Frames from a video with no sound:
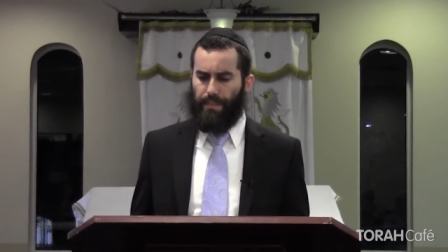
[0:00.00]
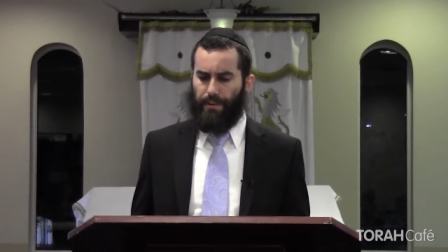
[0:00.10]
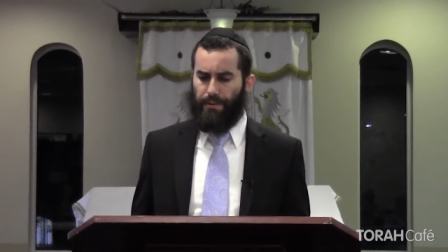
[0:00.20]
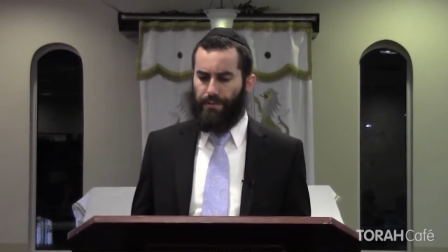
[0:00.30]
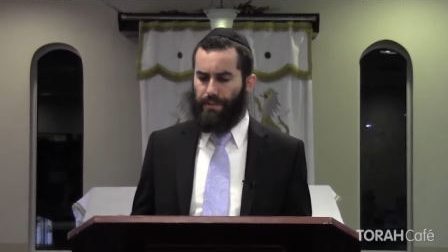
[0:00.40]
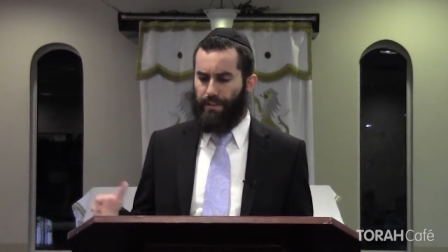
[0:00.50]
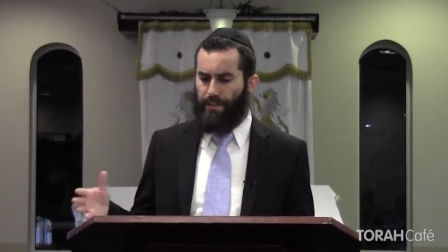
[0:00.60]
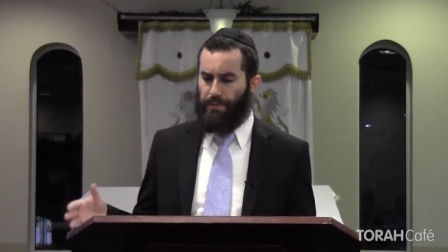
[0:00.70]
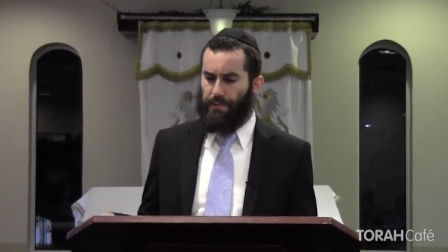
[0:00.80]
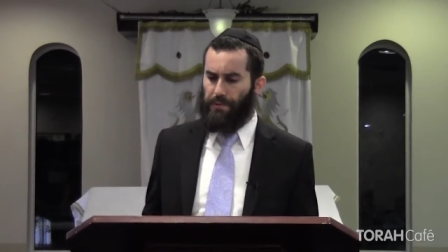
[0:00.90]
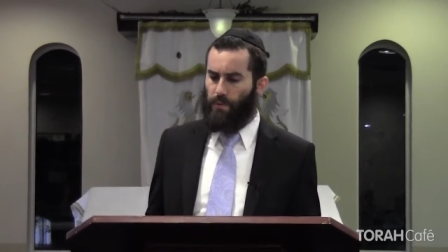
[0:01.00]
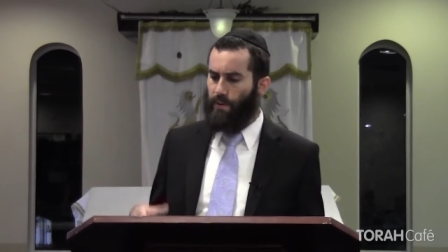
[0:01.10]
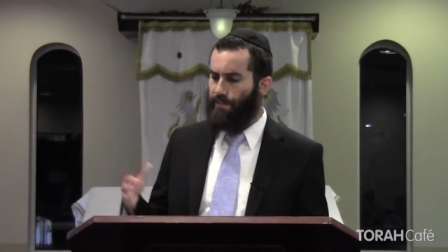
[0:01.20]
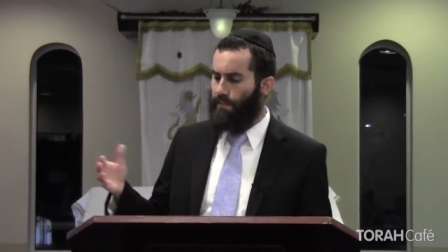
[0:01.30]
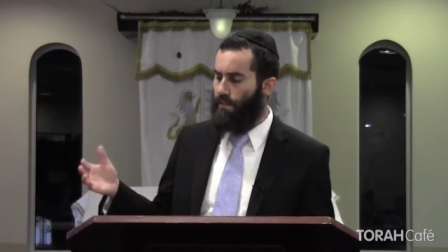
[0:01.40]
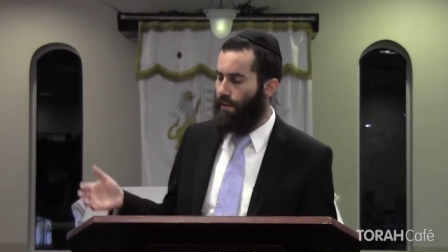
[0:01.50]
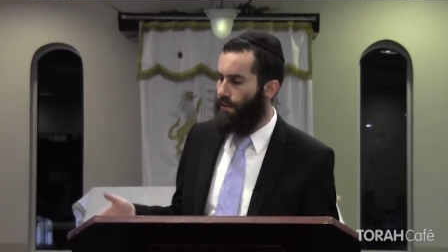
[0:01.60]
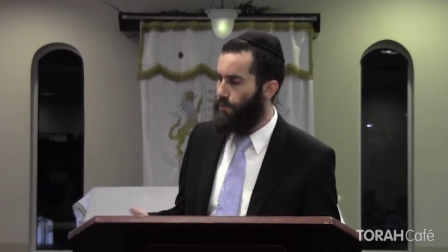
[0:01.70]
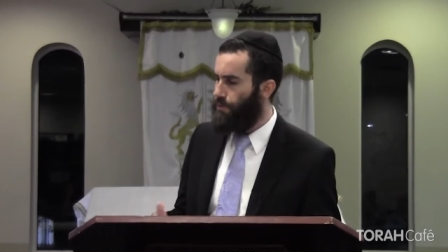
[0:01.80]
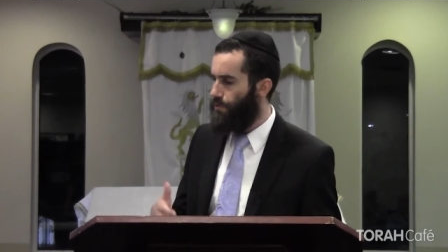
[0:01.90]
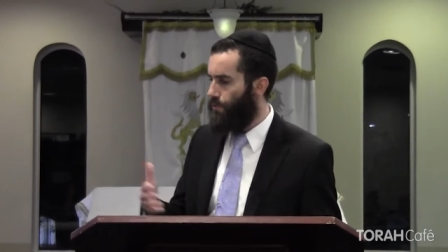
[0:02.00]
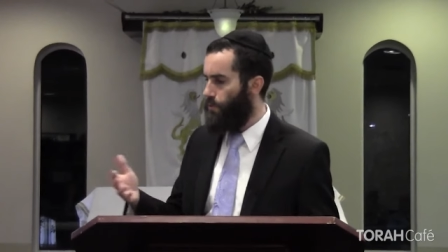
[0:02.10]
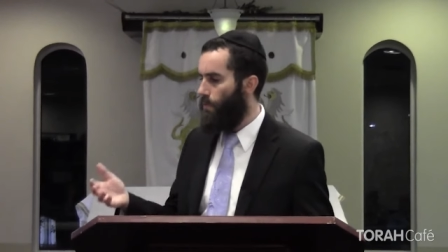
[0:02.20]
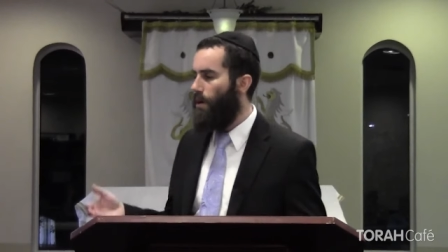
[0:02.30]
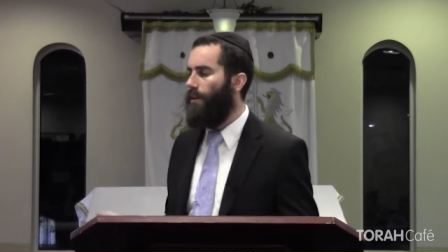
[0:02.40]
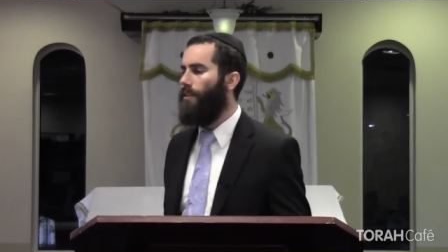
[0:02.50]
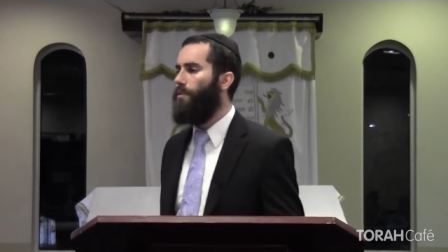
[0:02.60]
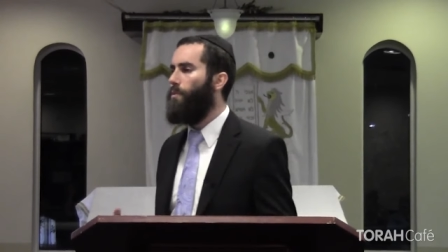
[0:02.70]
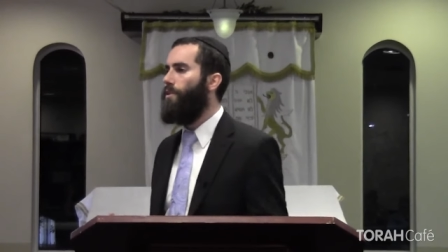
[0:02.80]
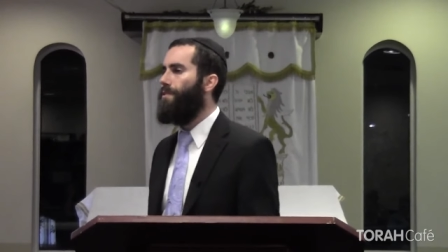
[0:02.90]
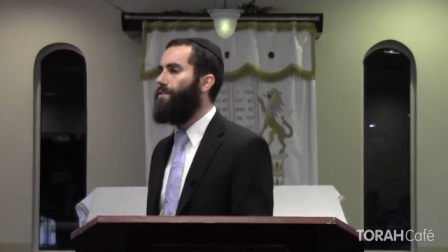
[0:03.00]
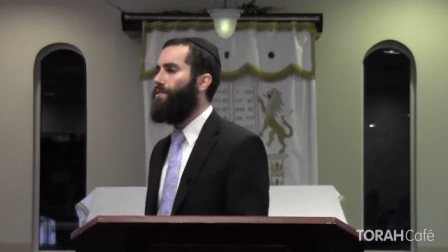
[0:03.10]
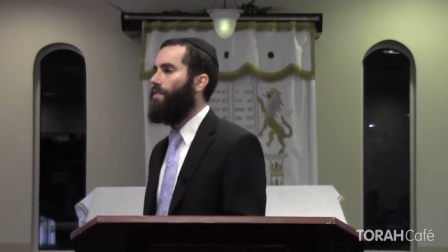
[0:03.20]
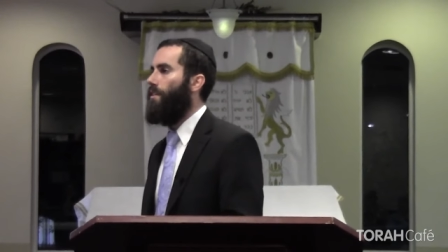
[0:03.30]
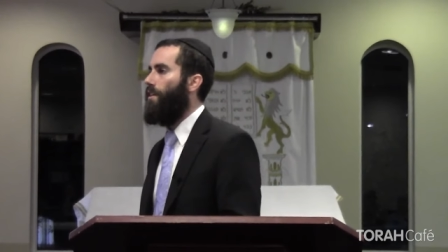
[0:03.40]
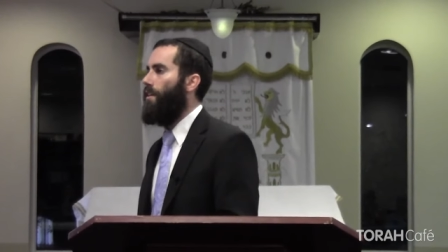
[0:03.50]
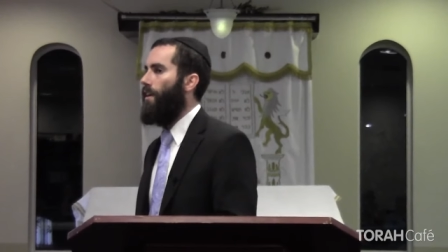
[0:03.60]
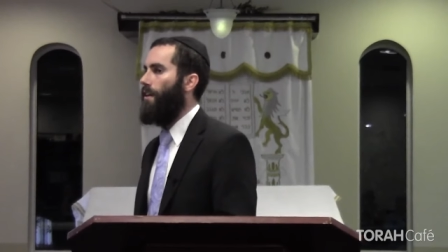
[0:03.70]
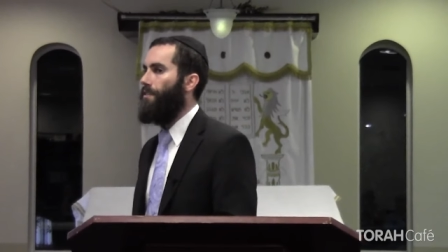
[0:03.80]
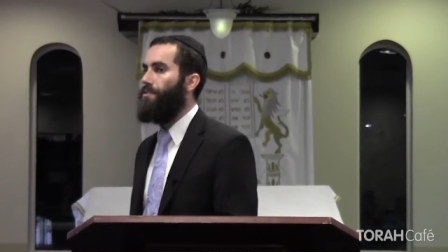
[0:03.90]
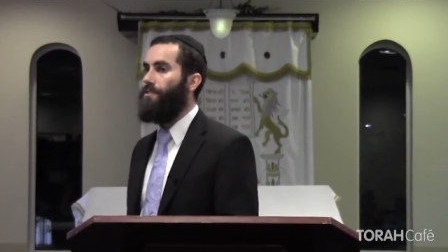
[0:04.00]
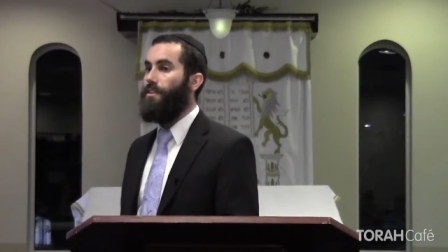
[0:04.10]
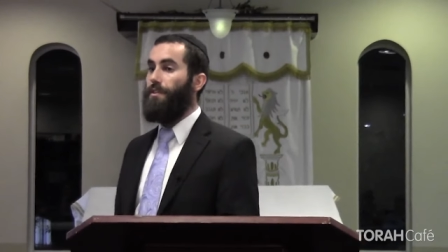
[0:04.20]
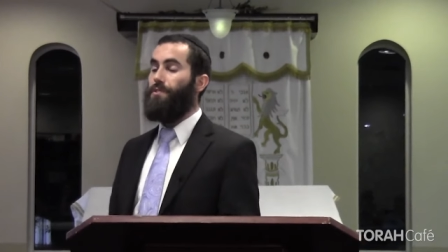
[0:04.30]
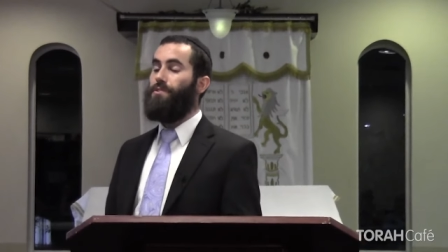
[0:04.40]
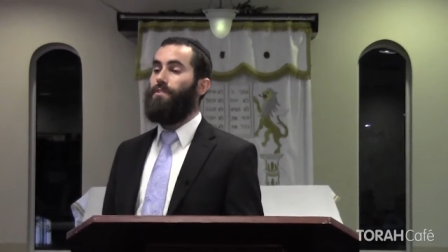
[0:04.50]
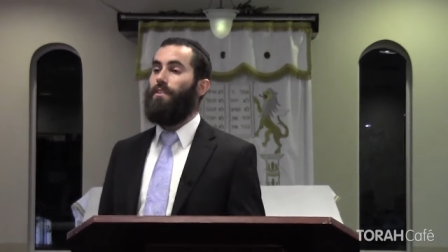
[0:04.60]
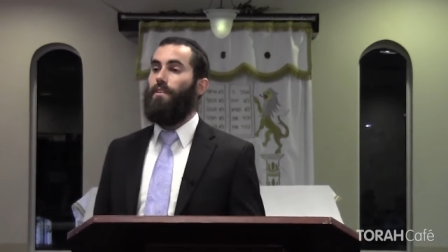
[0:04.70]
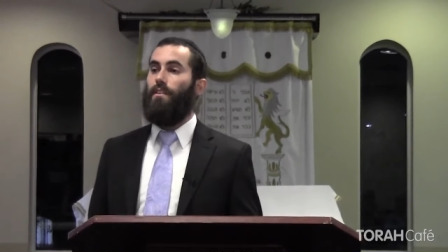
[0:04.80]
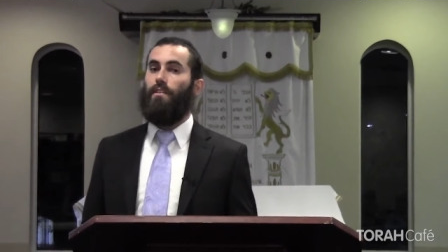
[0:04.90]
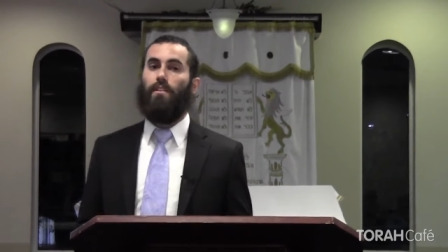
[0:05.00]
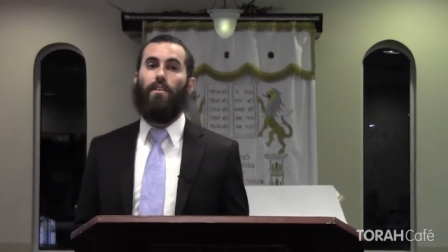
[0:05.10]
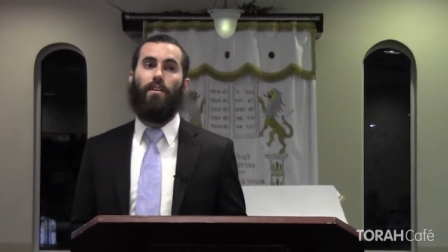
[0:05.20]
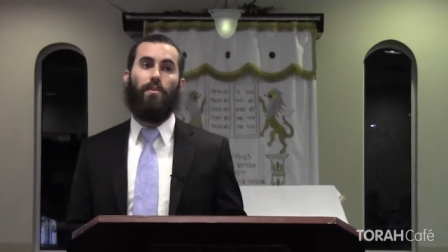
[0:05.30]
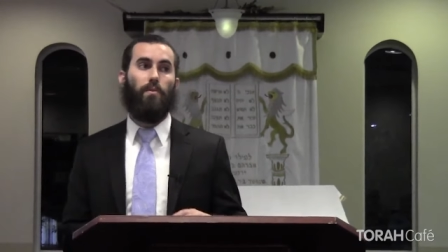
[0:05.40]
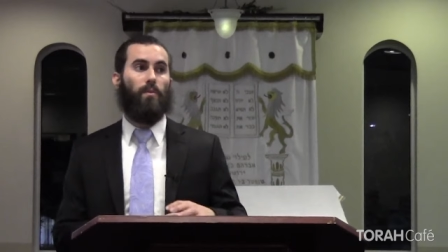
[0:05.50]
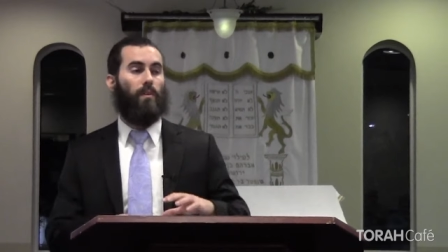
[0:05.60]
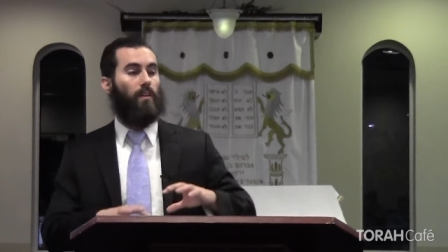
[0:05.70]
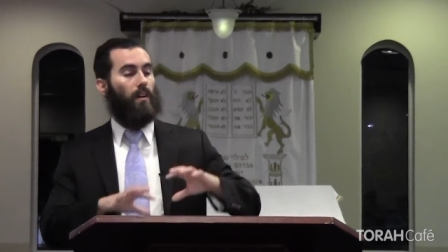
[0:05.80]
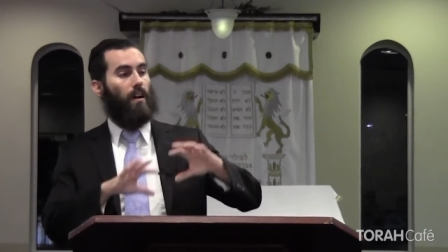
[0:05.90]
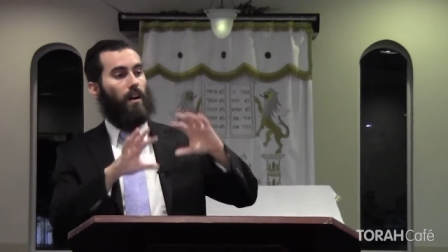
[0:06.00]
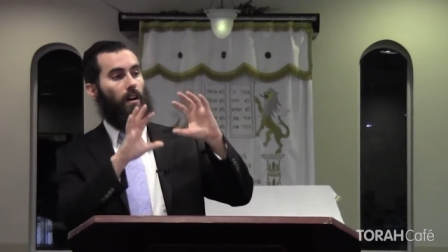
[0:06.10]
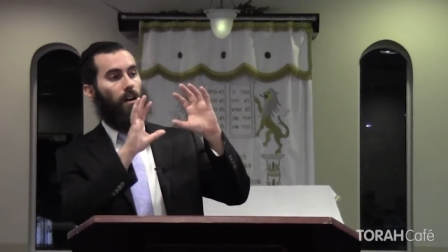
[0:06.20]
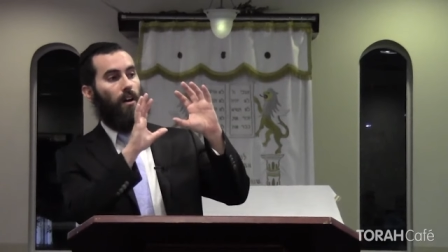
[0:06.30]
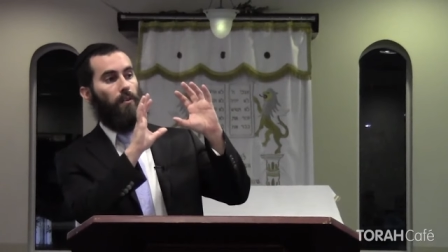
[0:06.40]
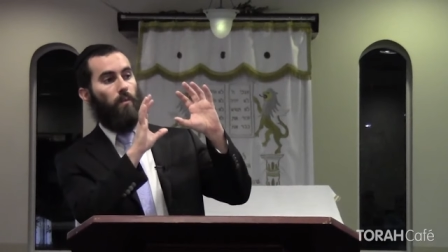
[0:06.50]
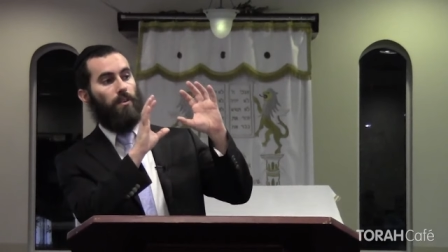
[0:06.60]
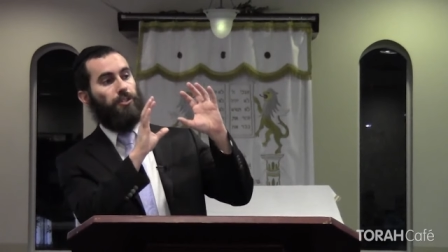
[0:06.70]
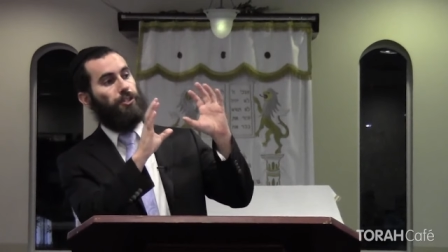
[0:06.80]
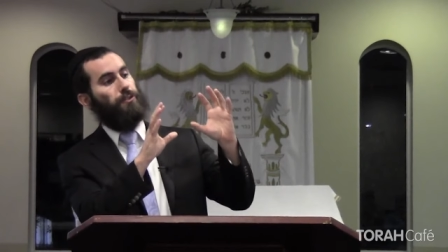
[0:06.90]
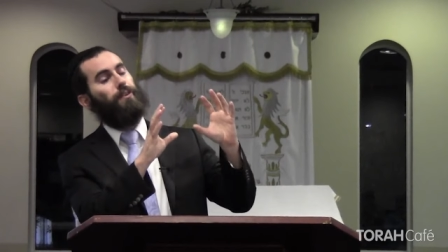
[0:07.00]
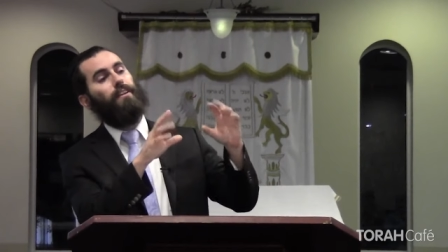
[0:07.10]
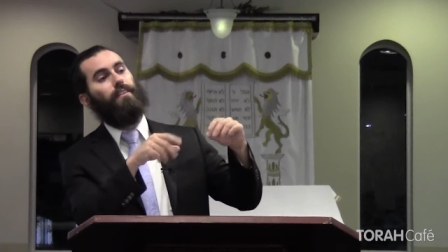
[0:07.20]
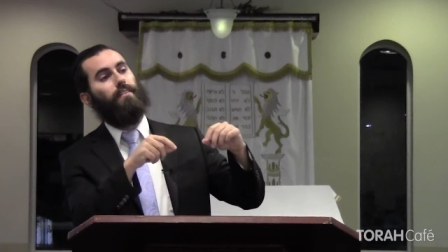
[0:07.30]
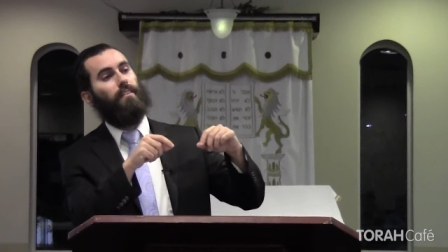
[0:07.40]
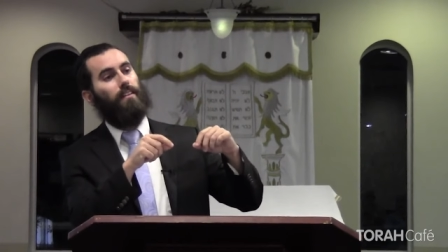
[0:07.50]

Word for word: there's a story of a guy who's walking in the woods, and he sees, you know, on one tree